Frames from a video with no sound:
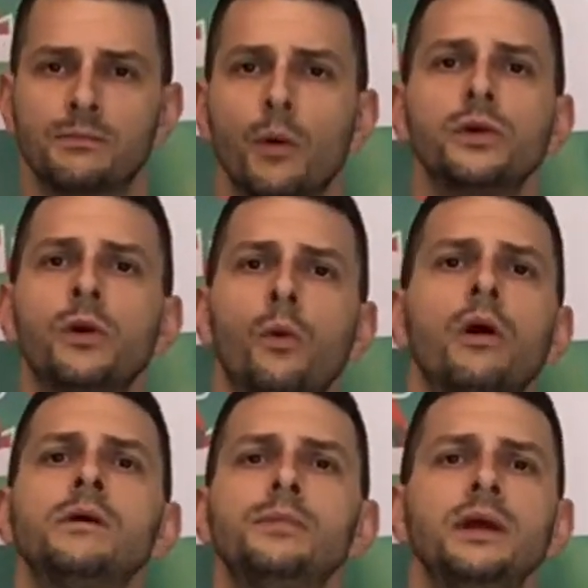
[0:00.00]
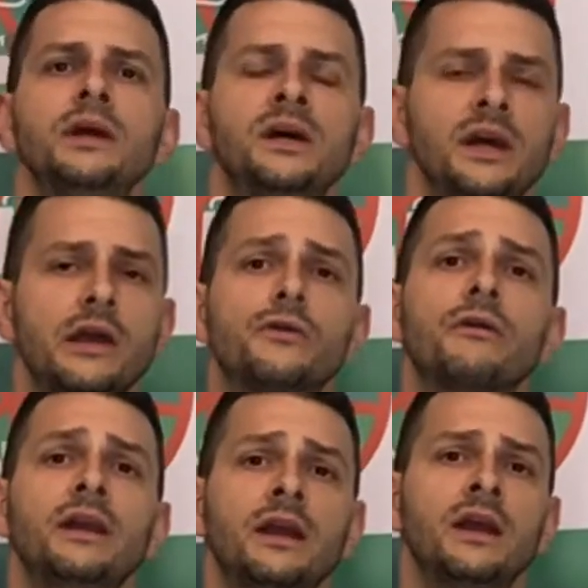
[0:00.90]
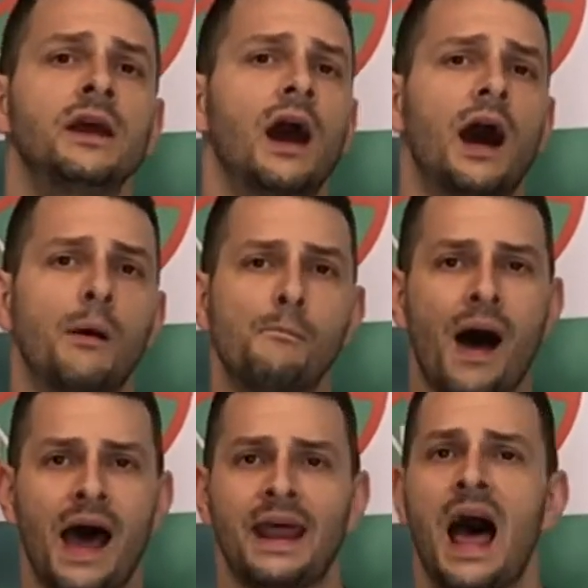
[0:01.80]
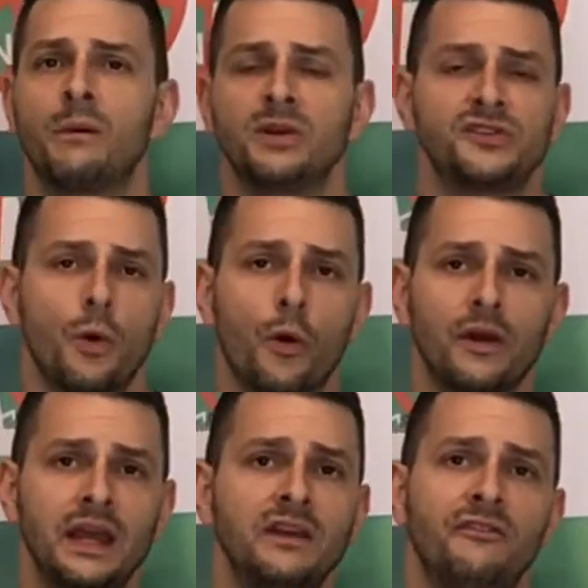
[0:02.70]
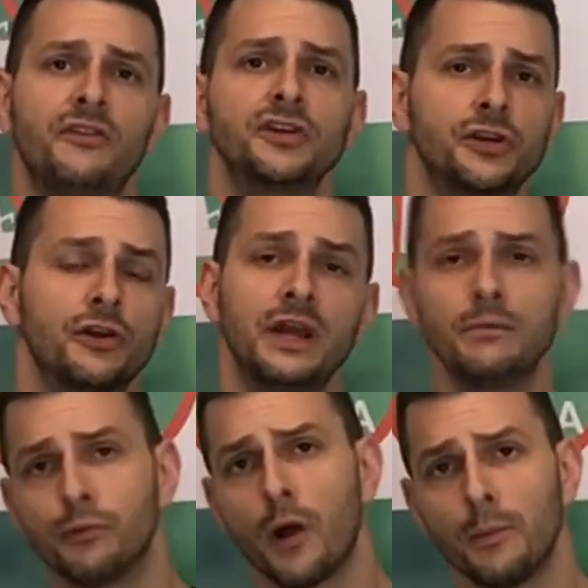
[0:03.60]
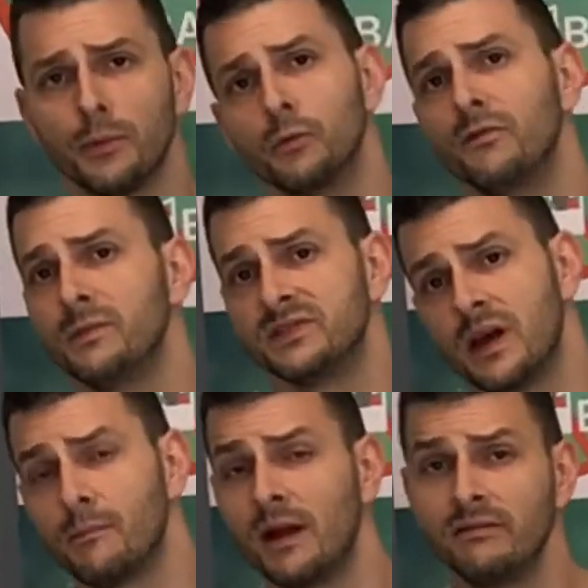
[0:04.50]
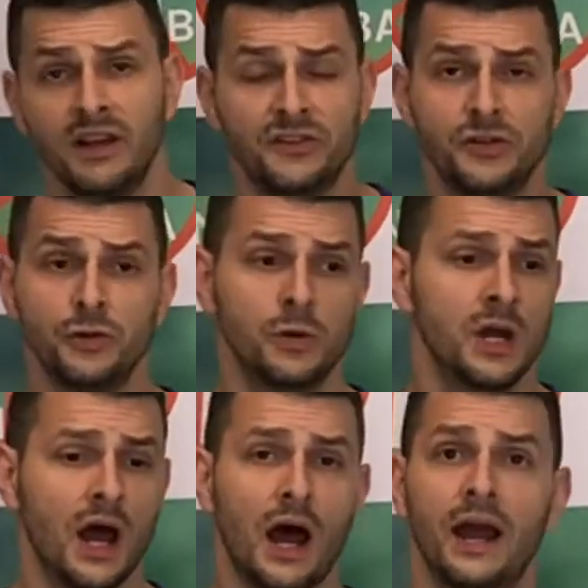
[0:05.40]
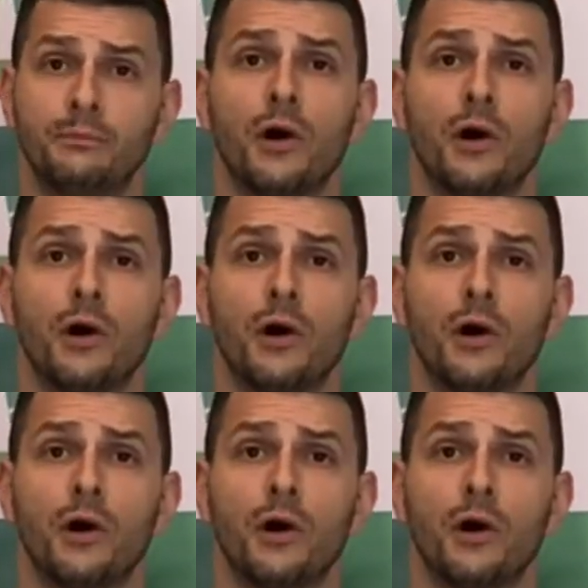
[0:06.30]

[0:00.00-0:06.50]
but we don't want to be ingraining uh, bad habits or inefficient or improper movements that might lead to uh,